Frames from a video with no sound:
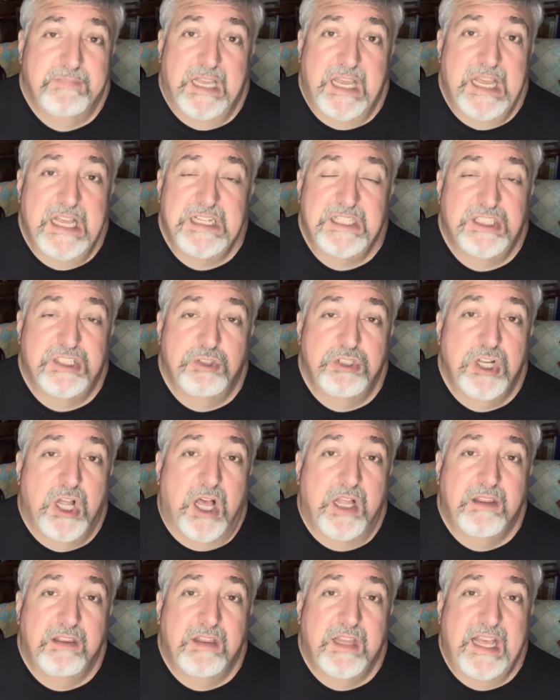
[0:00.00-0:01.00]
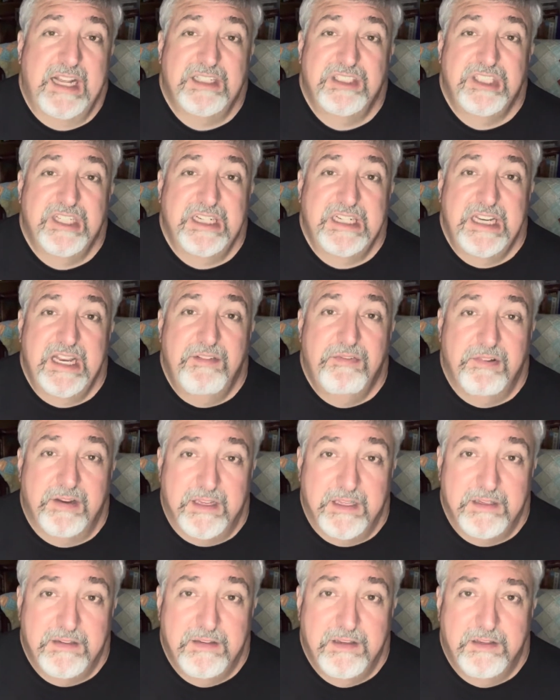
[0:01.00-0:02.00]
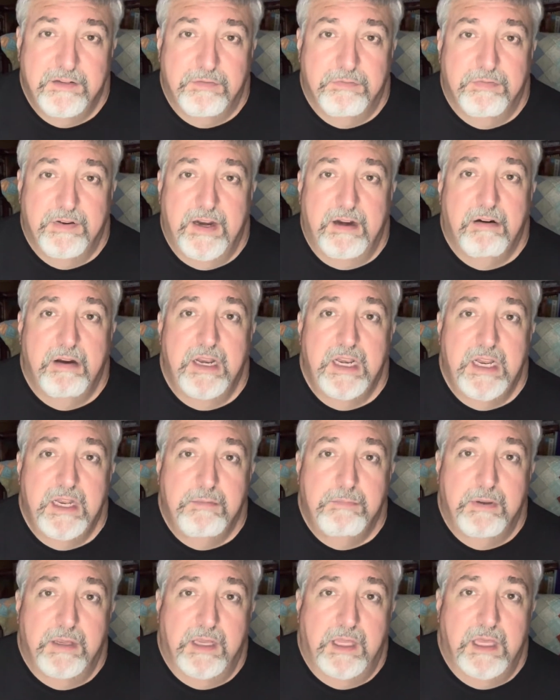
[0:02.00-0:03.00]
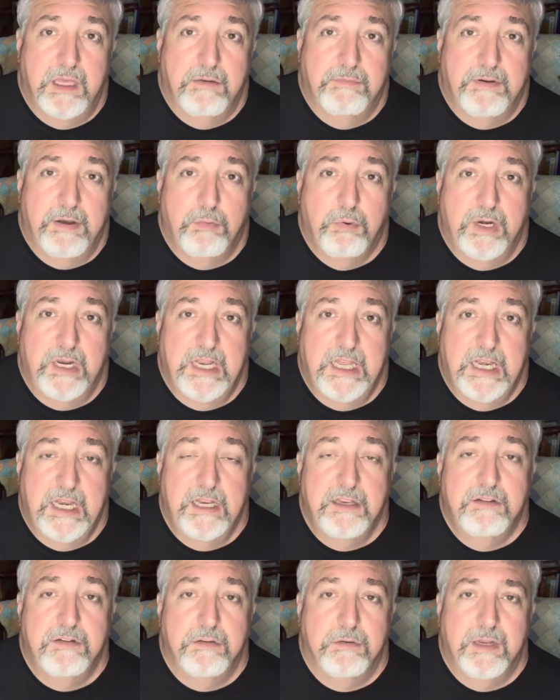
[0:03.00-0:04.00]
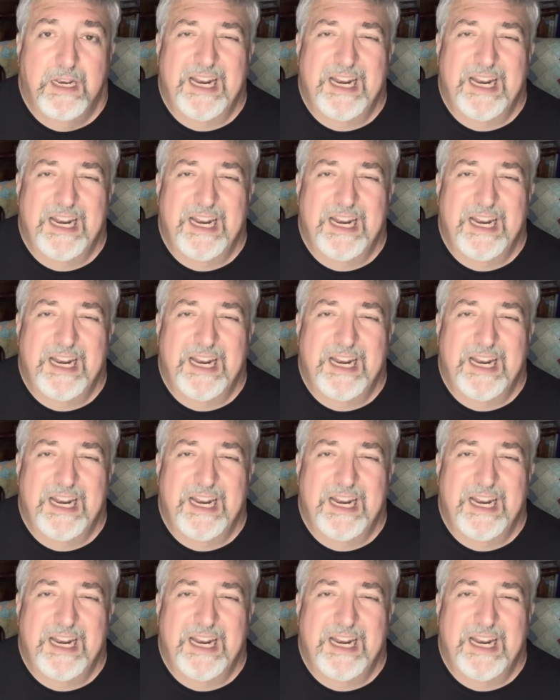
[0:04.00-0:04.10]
it's not that significant. It's very nitpicky if I want to get into it.